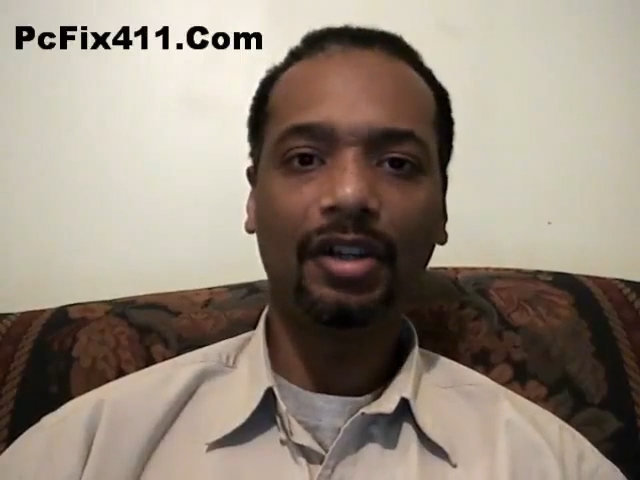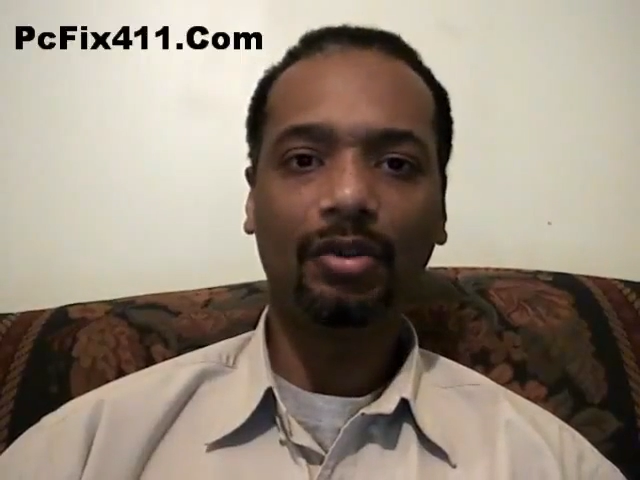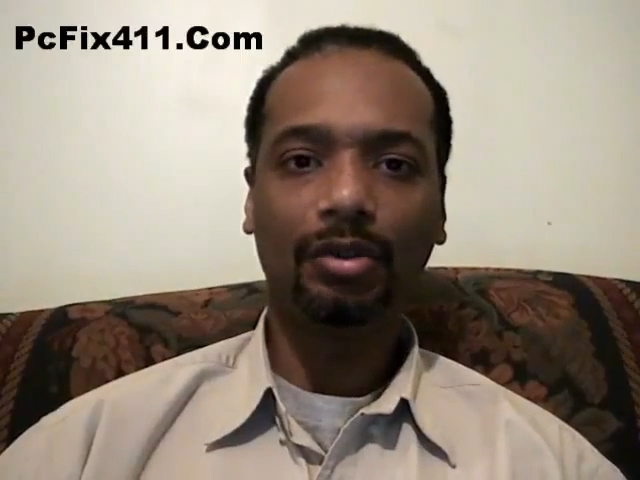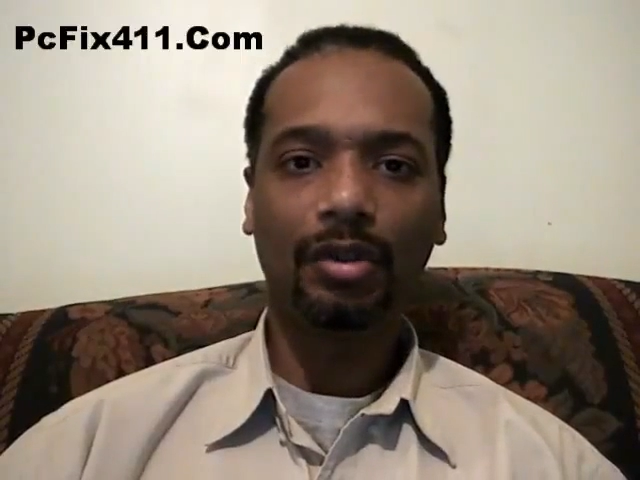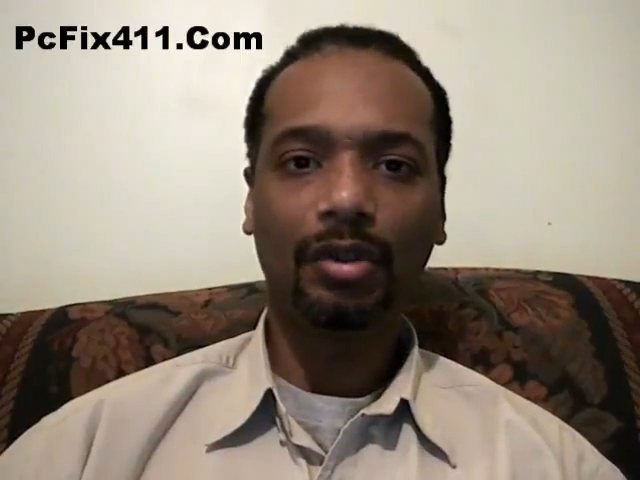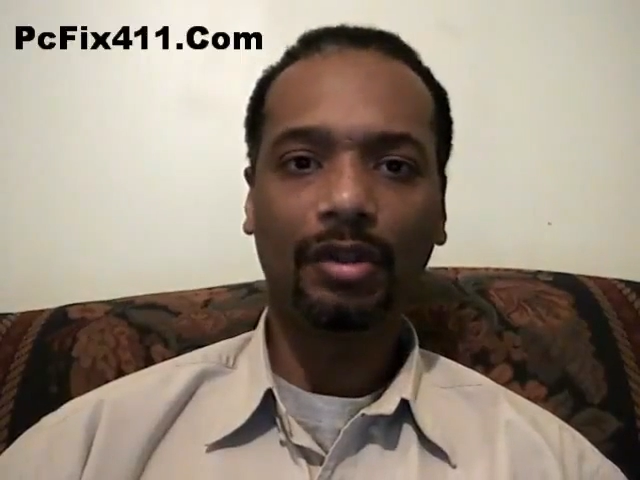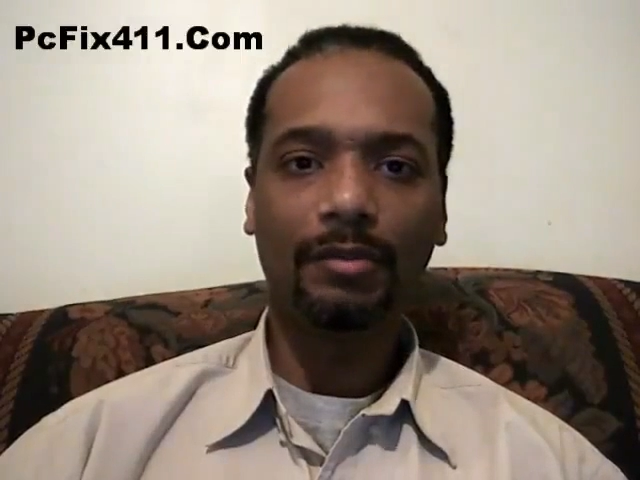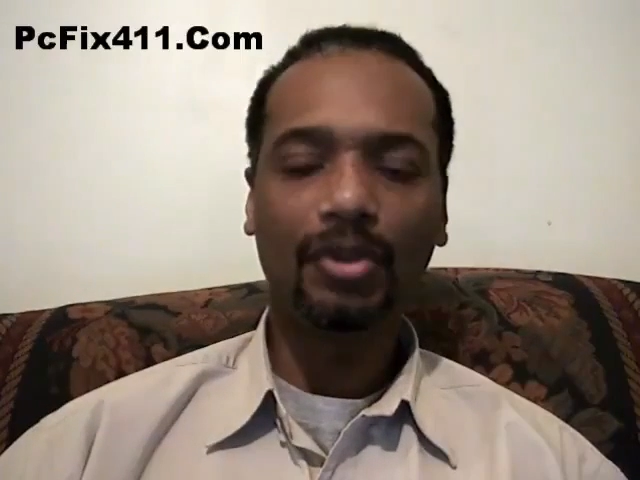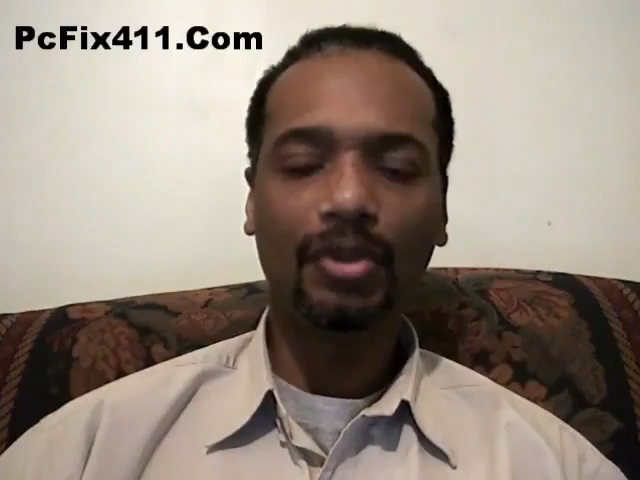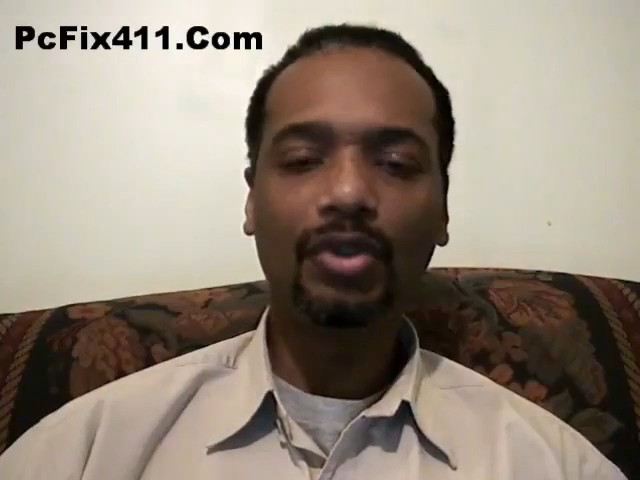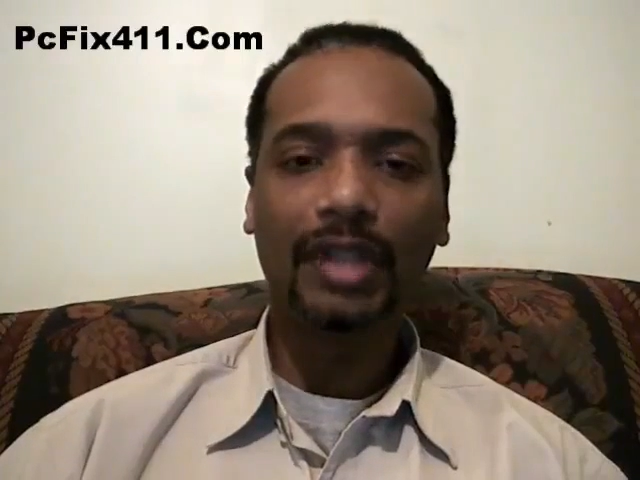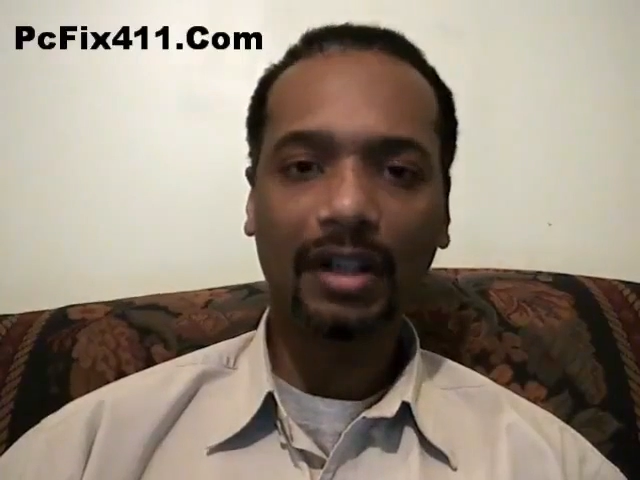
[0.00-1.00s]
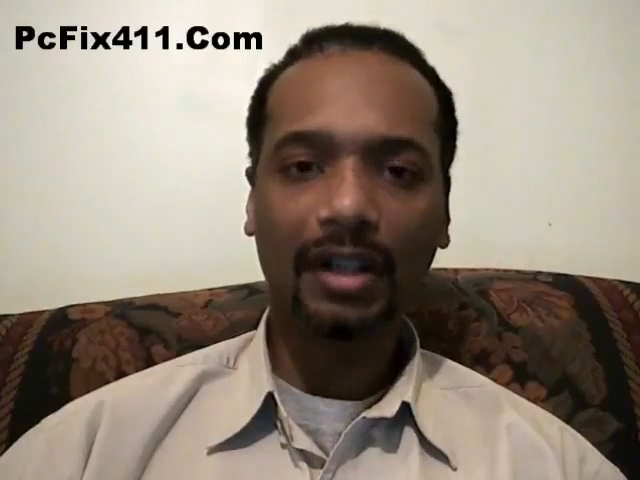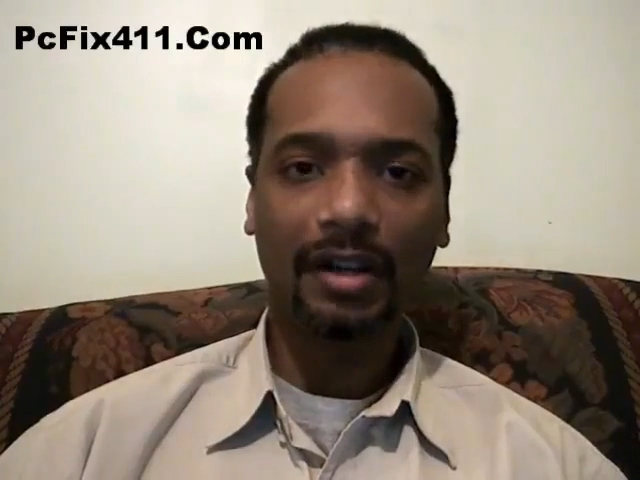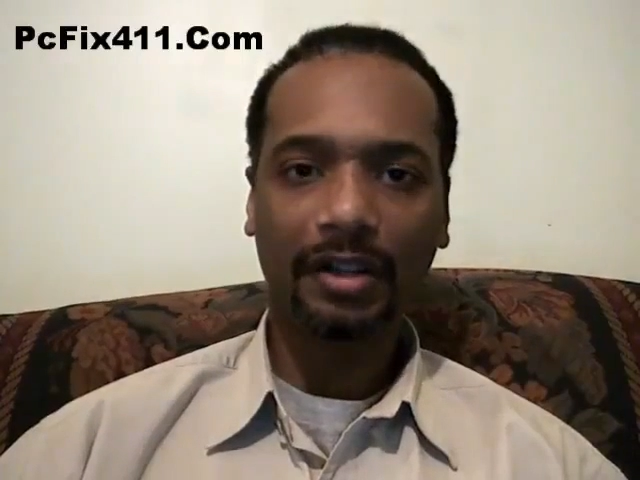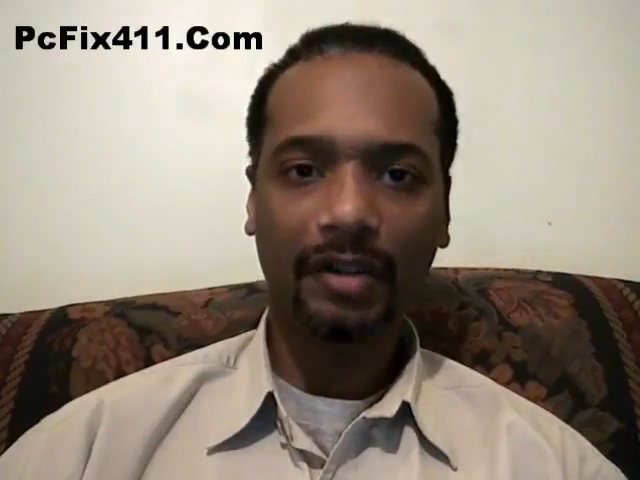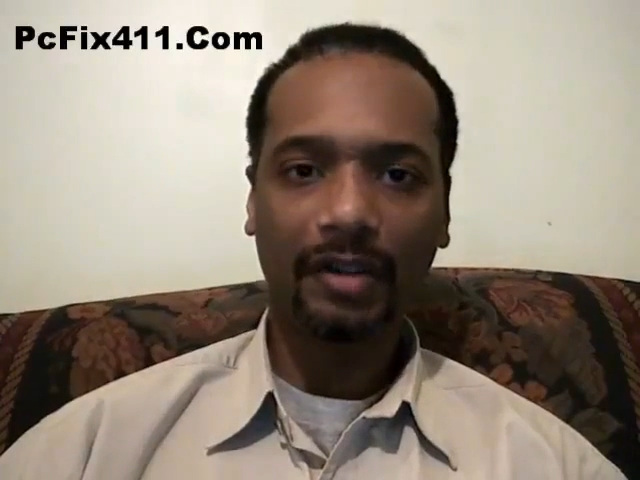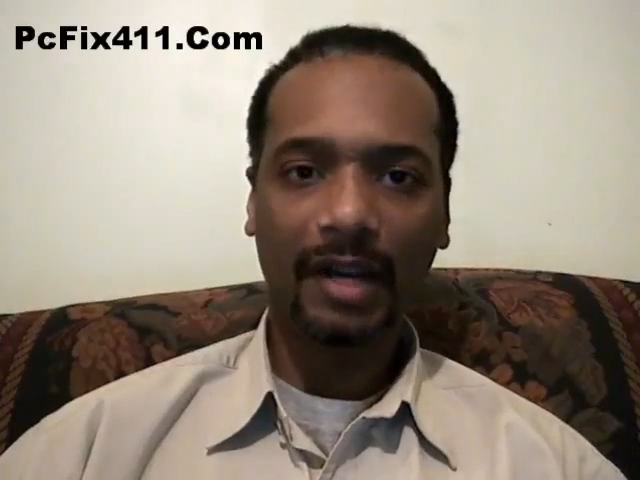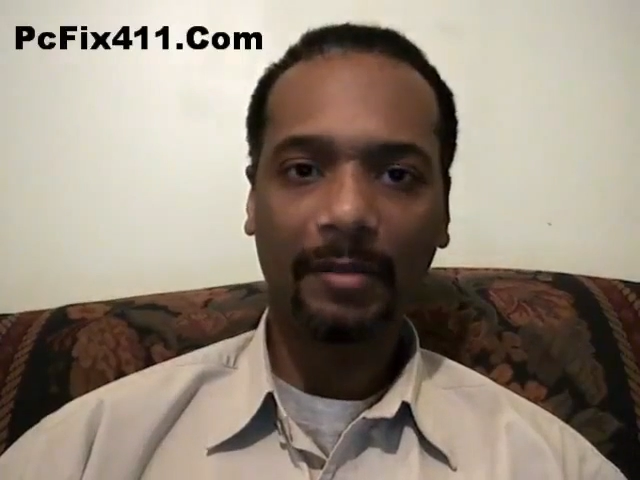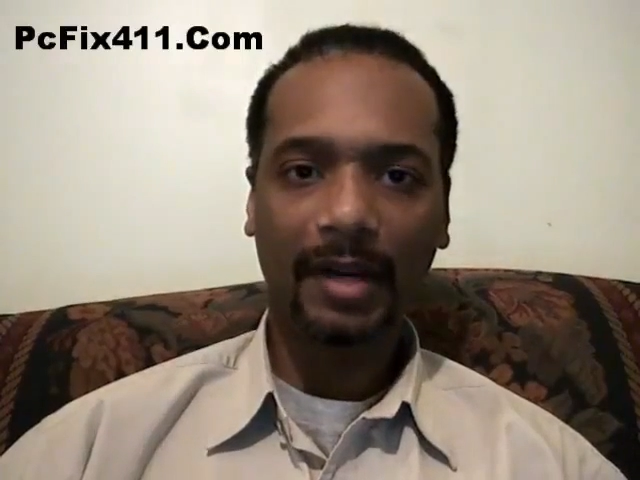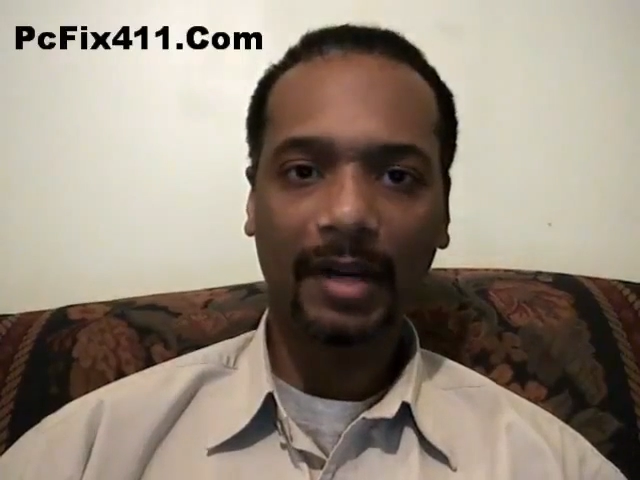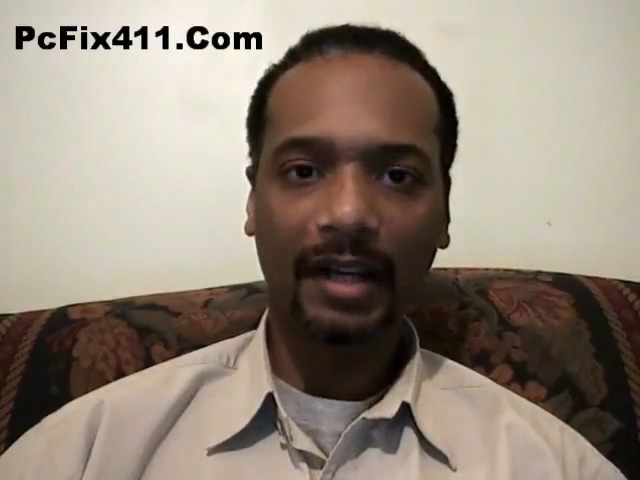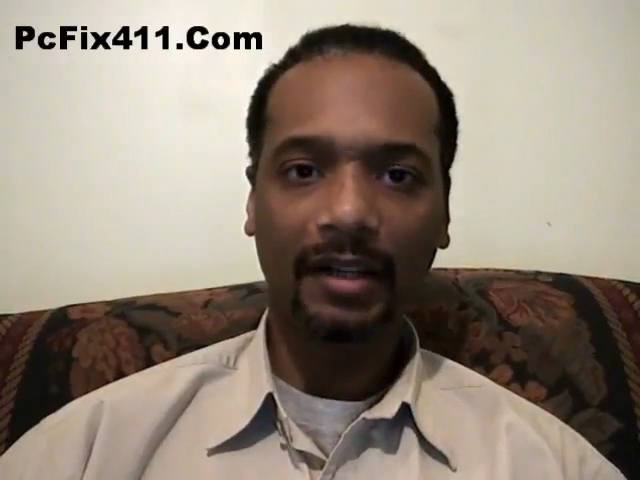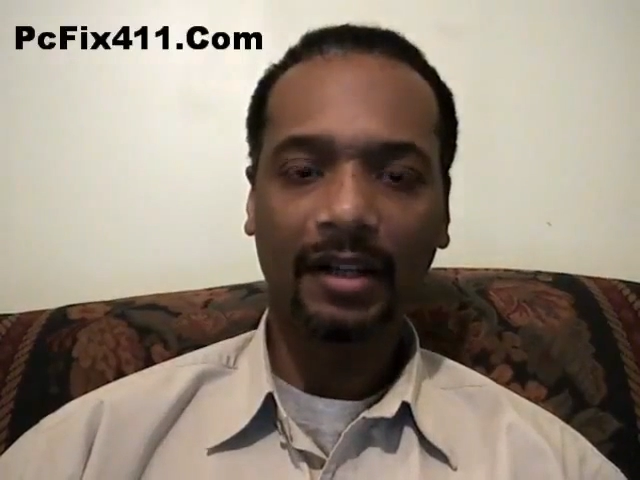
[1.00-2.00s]
to lose all the music on your
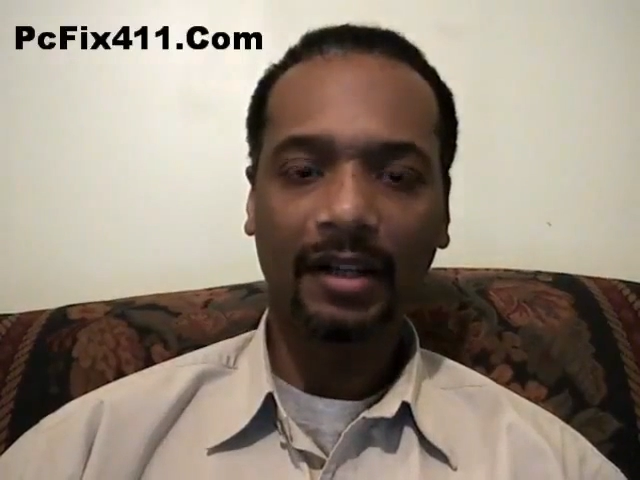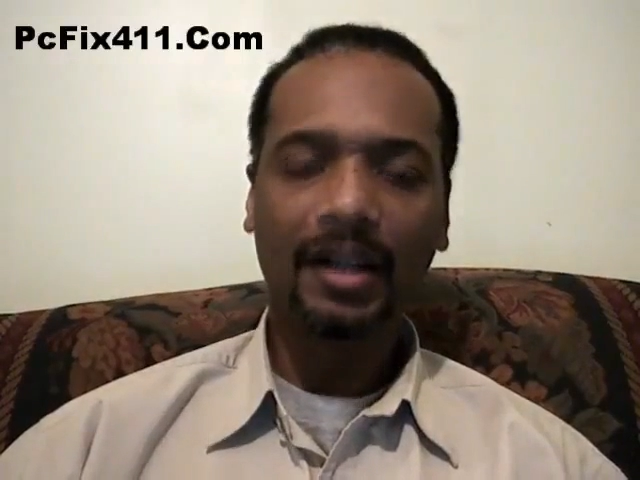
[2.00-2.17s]
iPod.